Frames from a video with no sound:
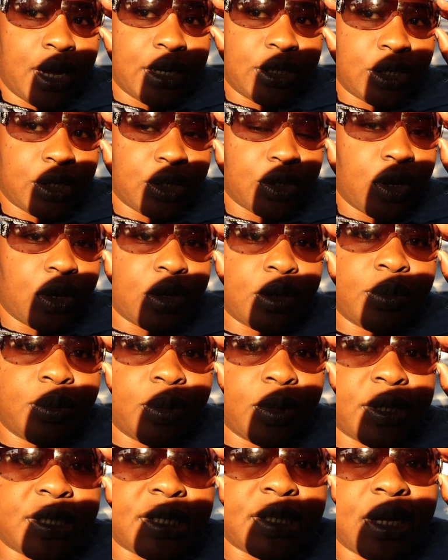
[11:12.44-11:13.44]
I just got on the
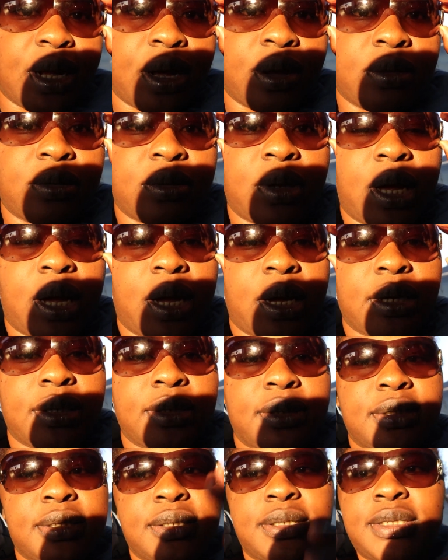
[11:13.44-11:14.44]
bus now
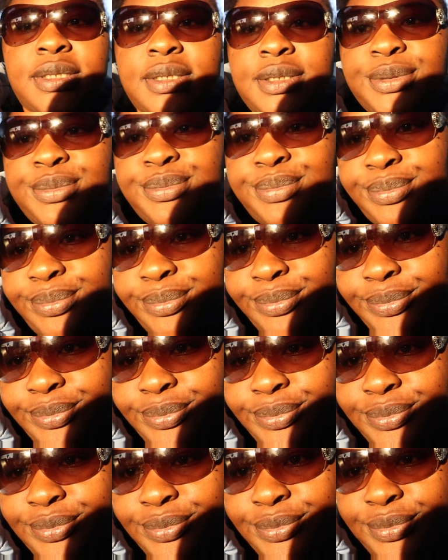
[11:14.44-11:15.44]
and
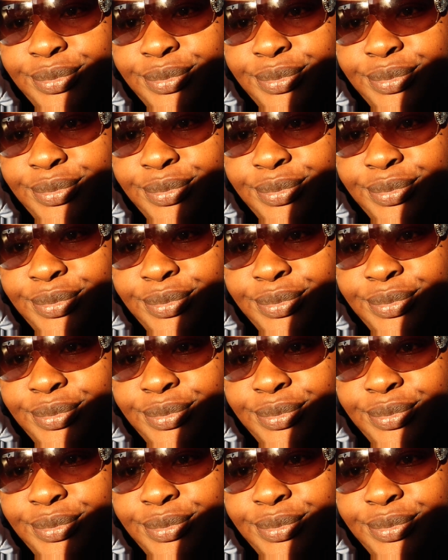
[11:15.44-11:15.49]
I